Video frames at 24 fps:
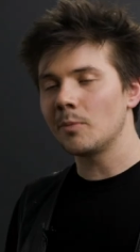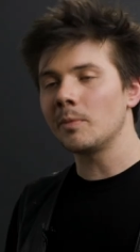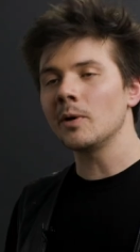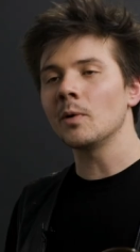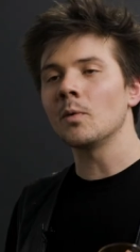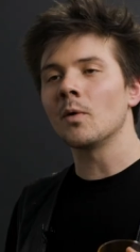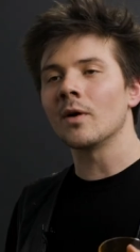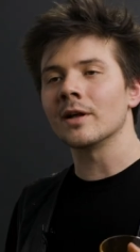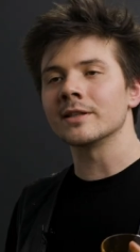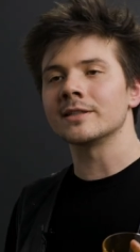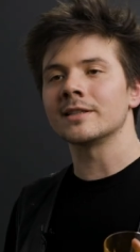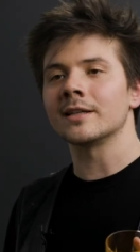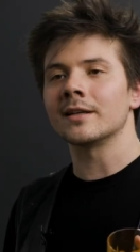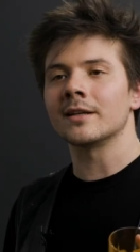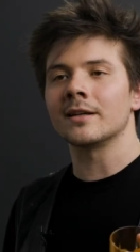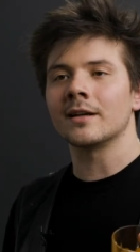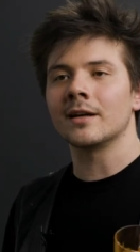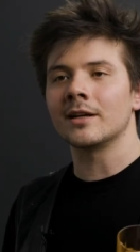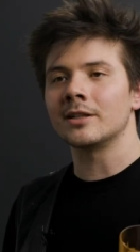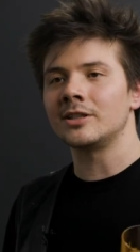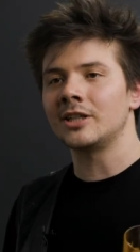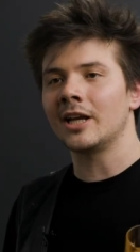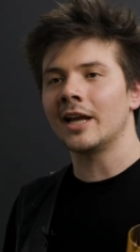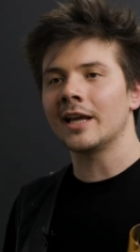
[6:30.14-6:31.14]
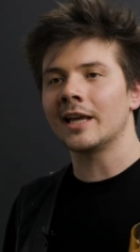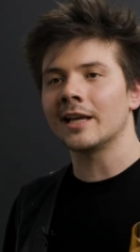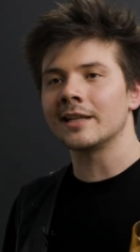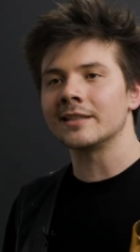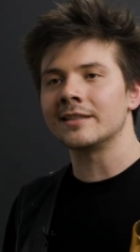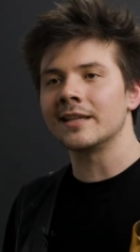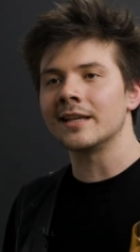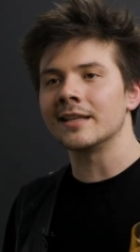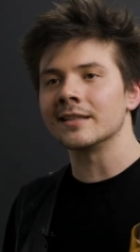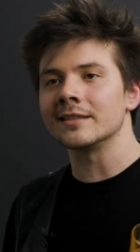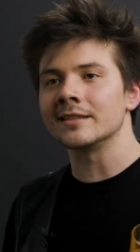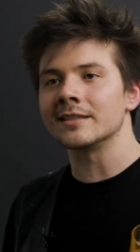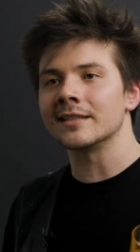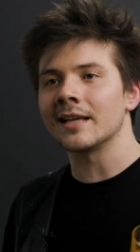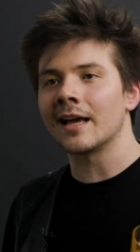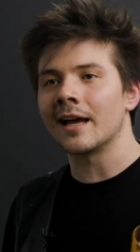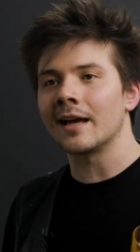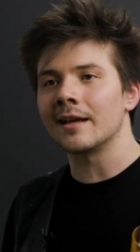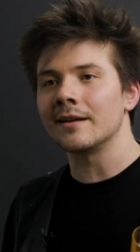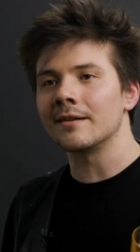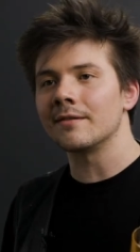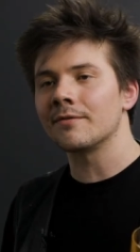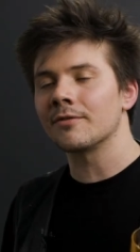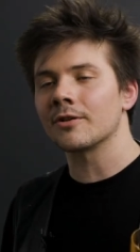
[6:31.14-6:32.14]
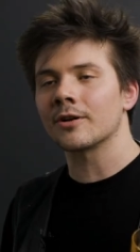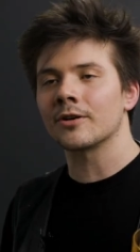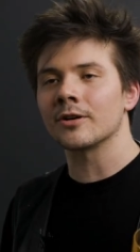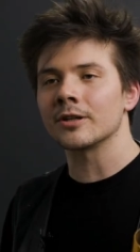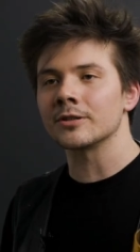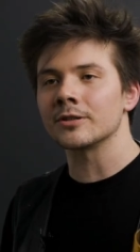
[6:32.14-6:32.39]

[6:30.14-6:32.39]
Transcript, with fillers: Nobody wants a, a shaking tin set for